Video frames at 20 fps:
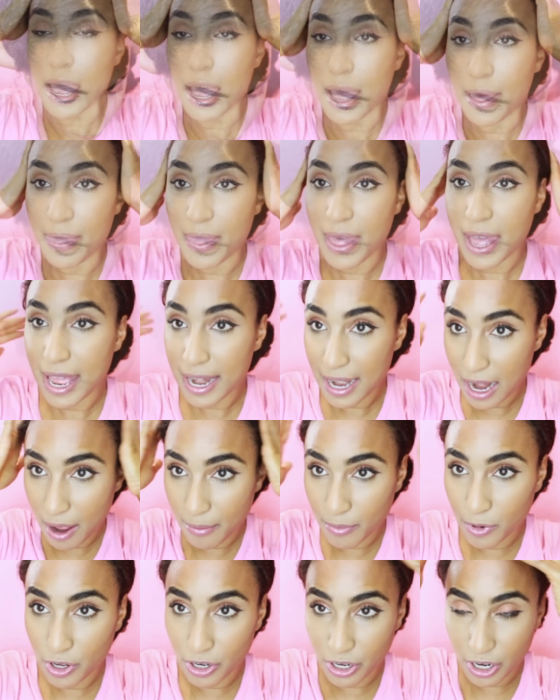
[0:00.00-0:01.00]
and then
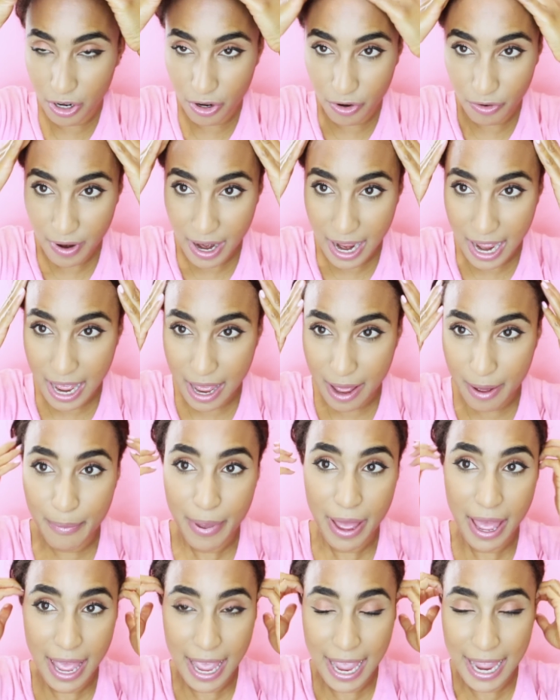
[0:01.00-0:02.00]
I'm gonna
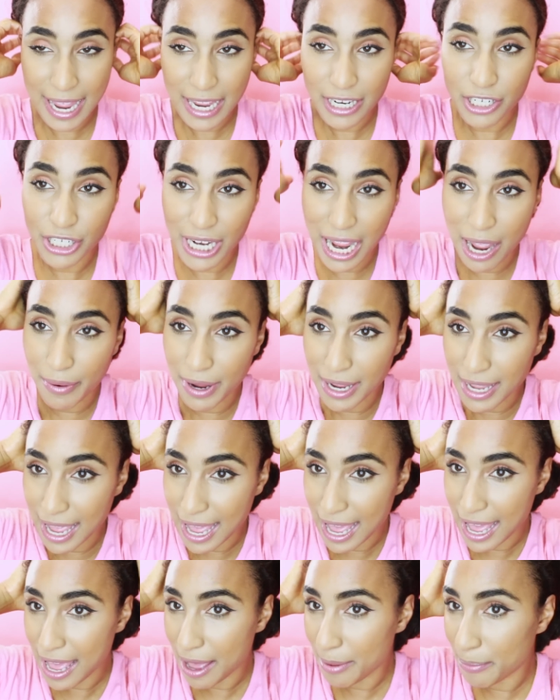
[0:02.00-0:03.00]
grab a shower
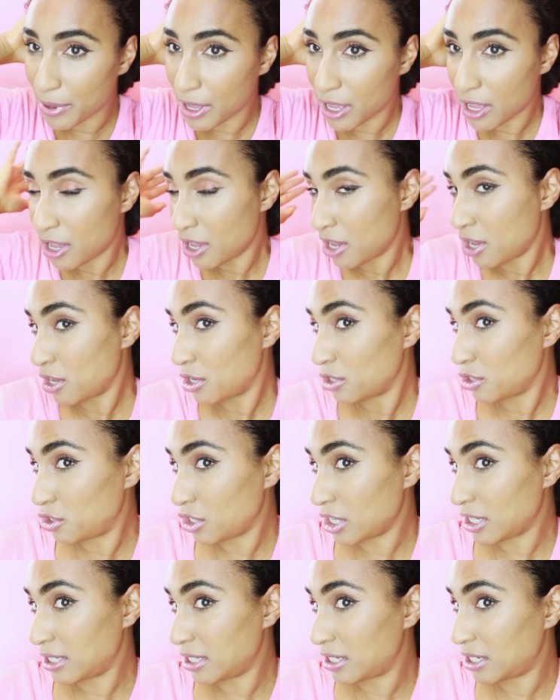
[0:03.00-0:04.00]
cap
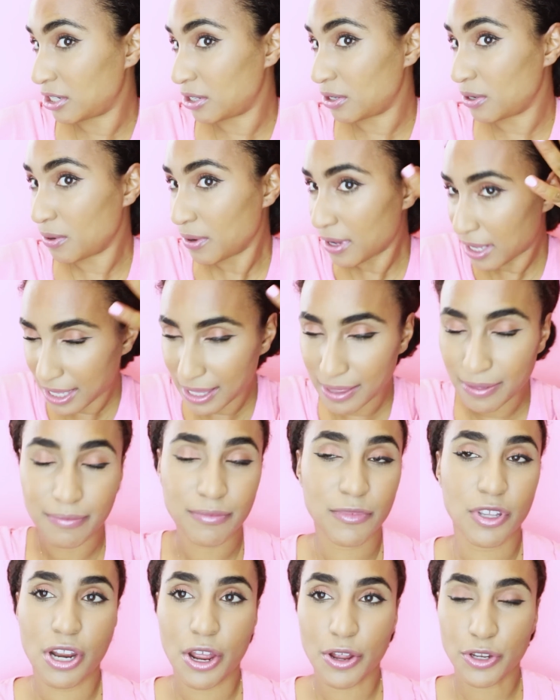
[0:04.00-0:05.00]
just to,
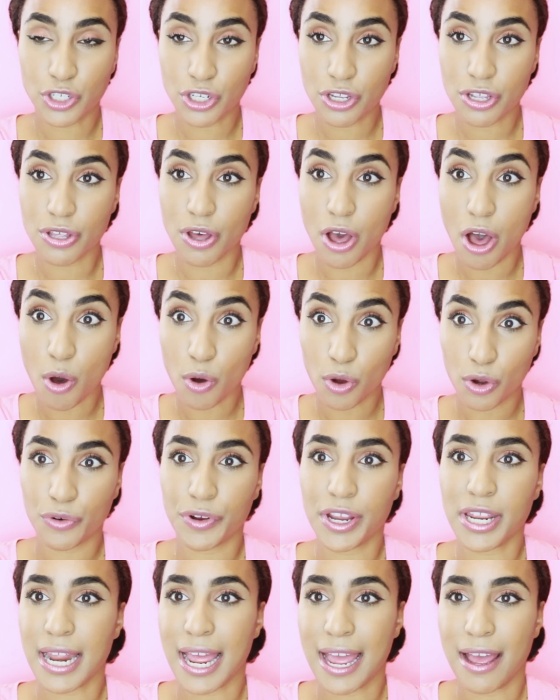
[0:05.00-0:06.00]
you know, do the whole
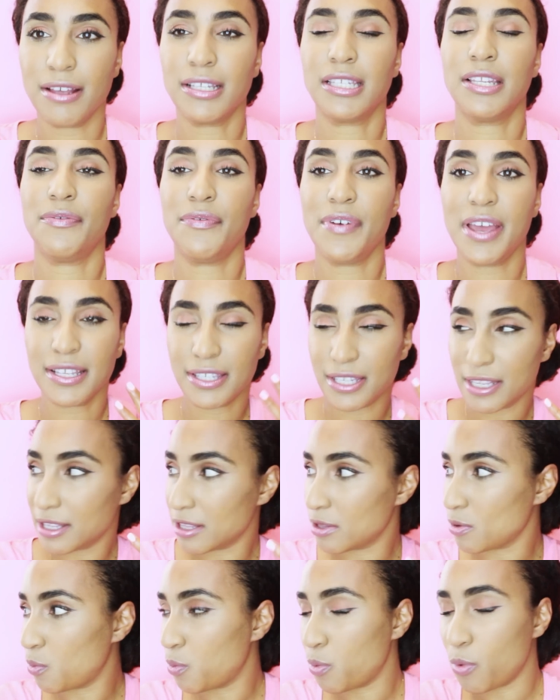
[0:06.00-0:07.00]
greenhouse effect, so
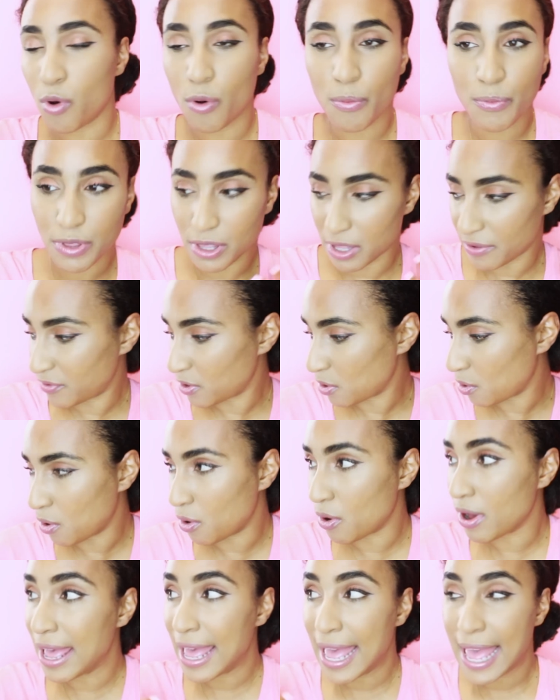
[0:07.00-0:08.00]
that the warmth of
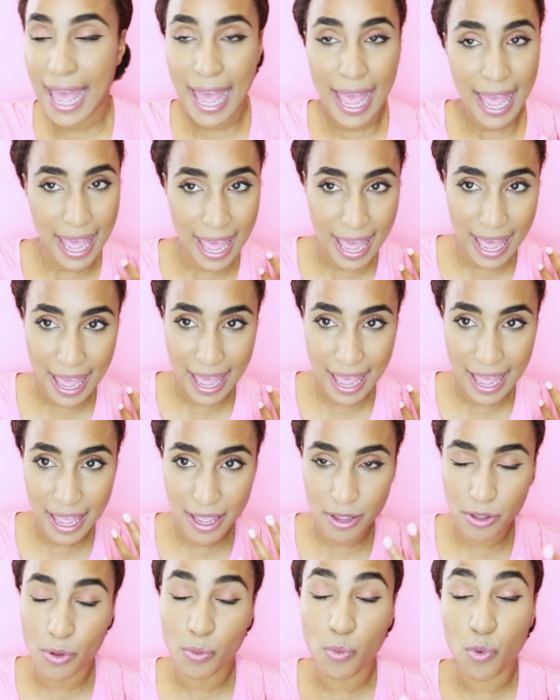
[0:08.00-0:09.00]
your hair,
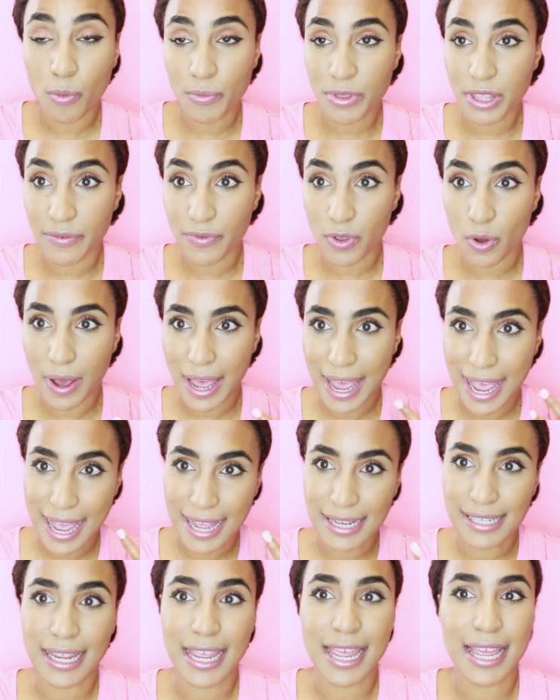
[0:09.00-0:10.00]
the warmth of your
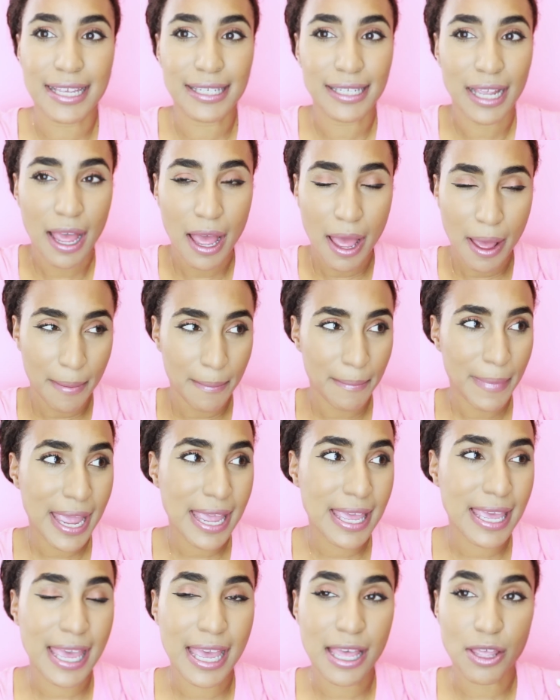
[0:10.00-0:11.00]
head is
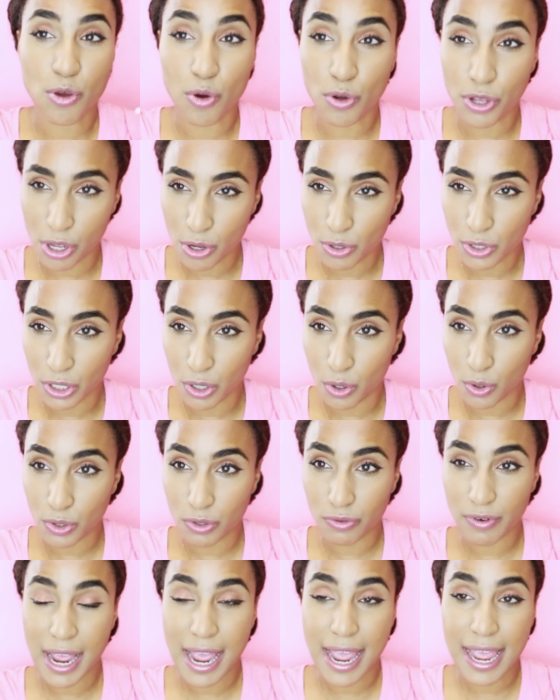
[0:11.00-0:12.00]
making your
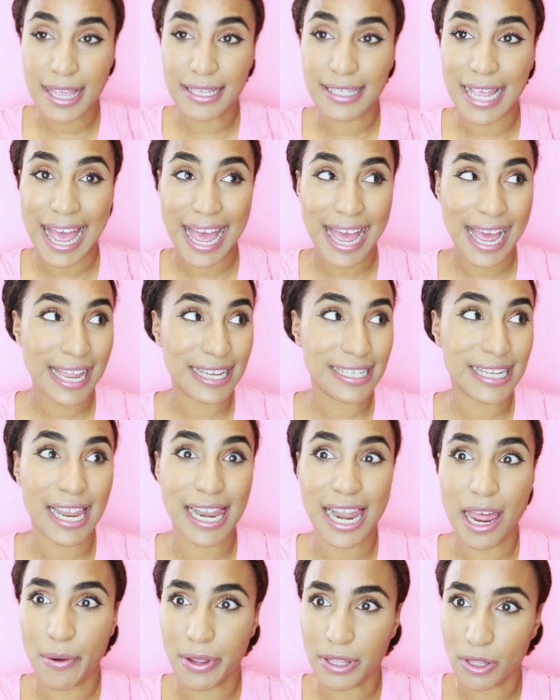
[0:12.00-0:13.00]
cuticles raise and
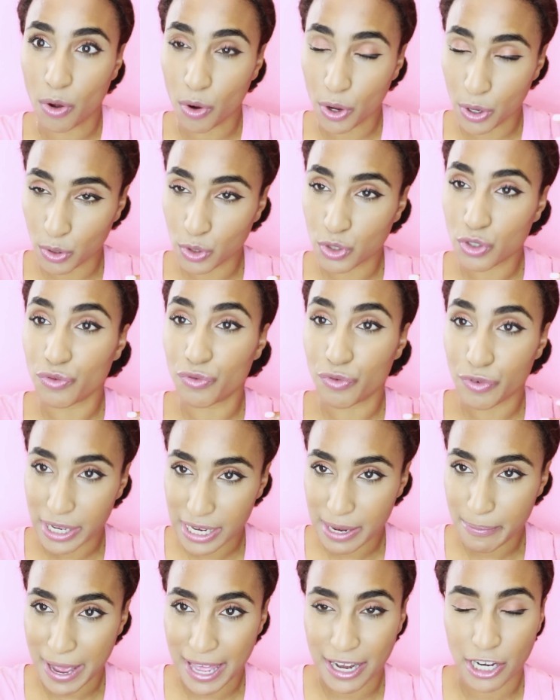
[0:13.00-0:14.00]
allowing the oils to
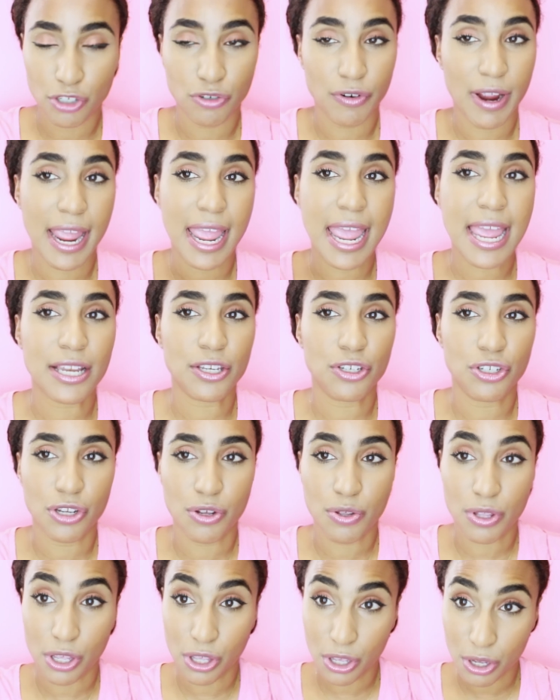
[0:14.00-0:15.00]
really penetrate
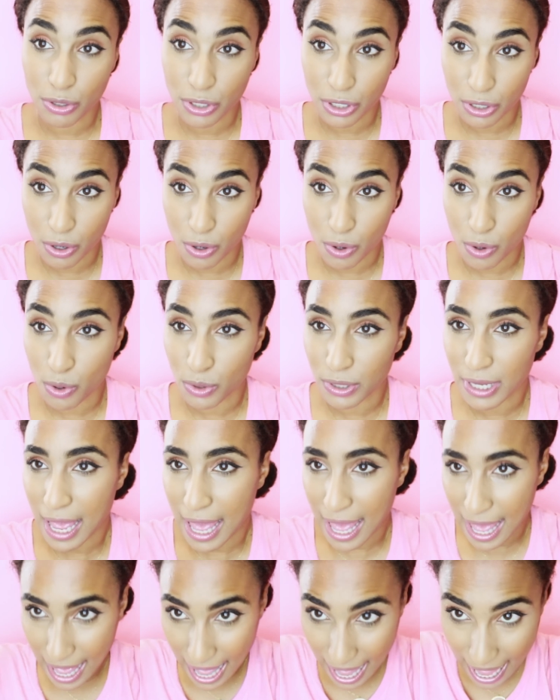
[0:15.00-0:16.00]
into the cuticles
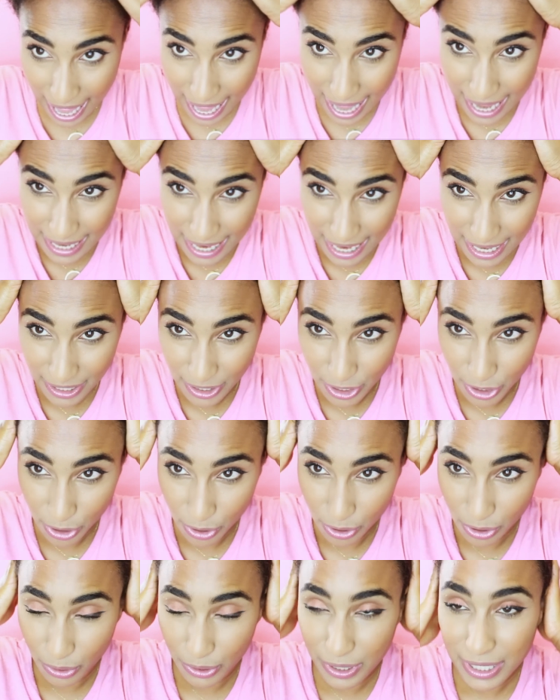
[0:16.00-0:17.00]
and into
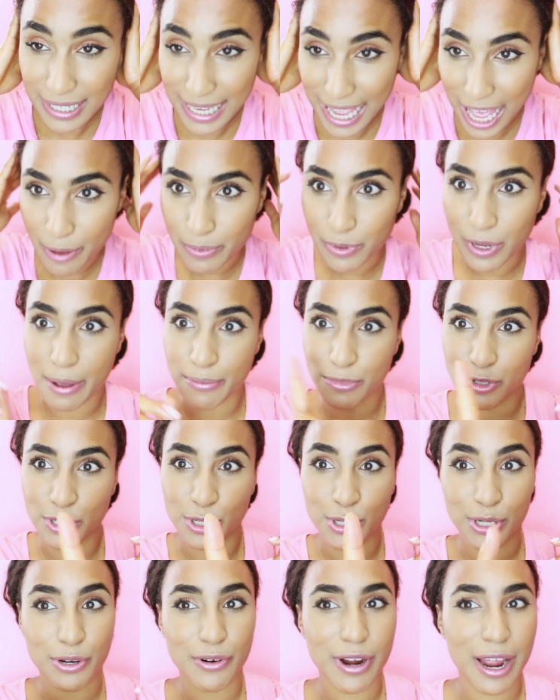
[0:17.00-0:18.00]
your scalp. So I'm just
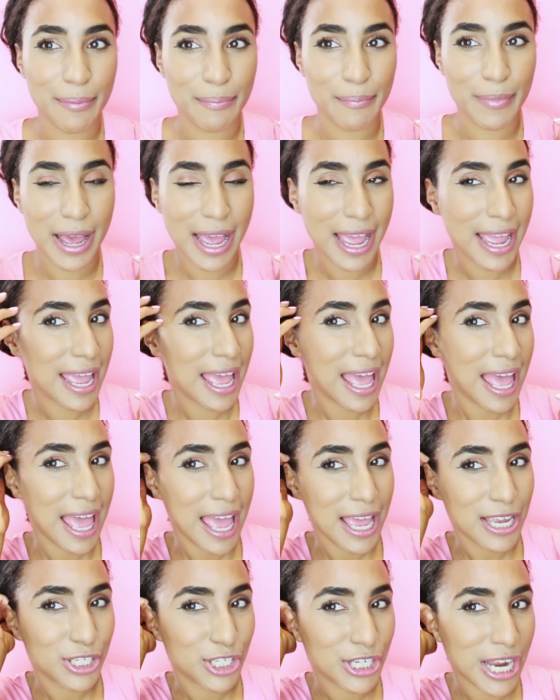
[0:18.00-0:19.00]
gonna grab my
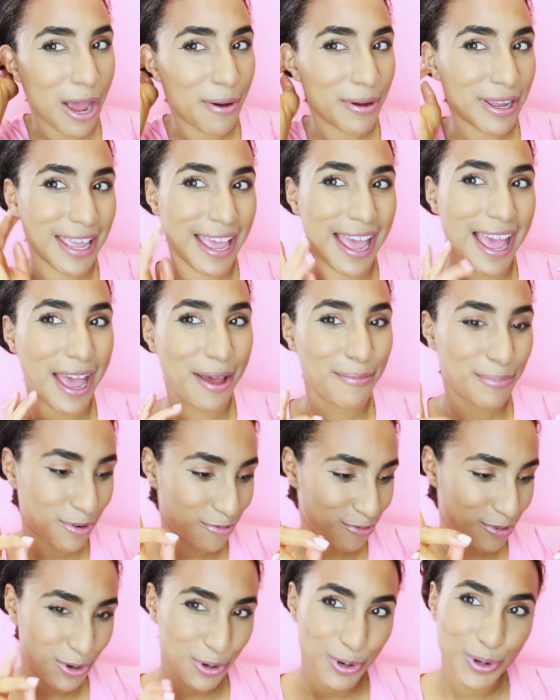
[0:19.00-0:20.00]
shower cap
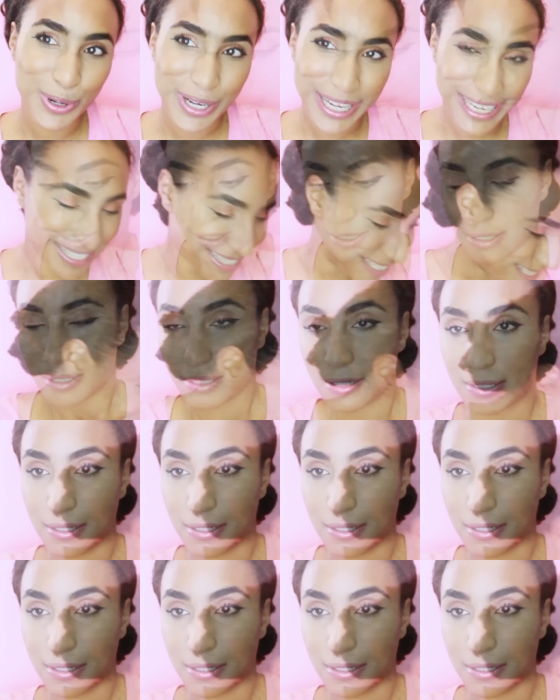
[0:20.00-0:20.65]
real quick.